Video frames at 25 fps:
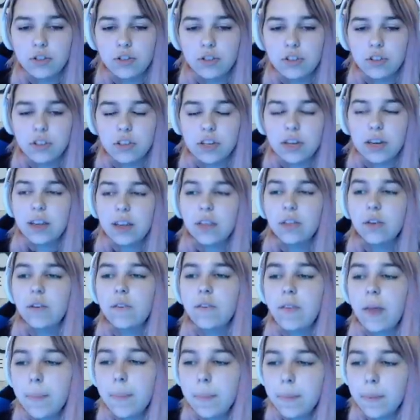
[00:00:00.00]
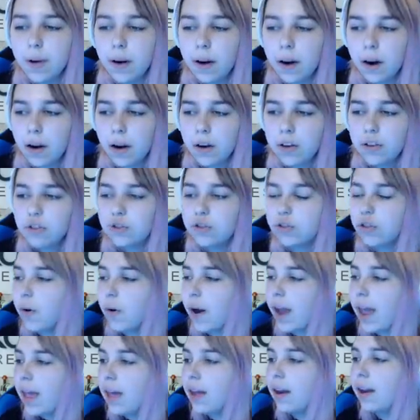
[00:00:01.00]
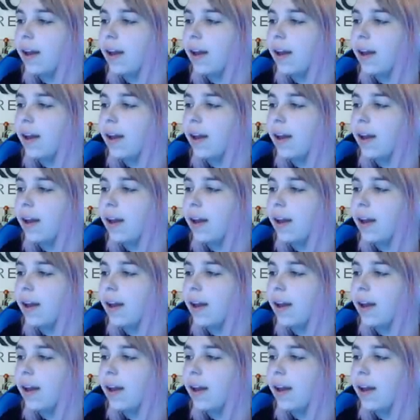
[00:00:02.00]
Did either of them do it?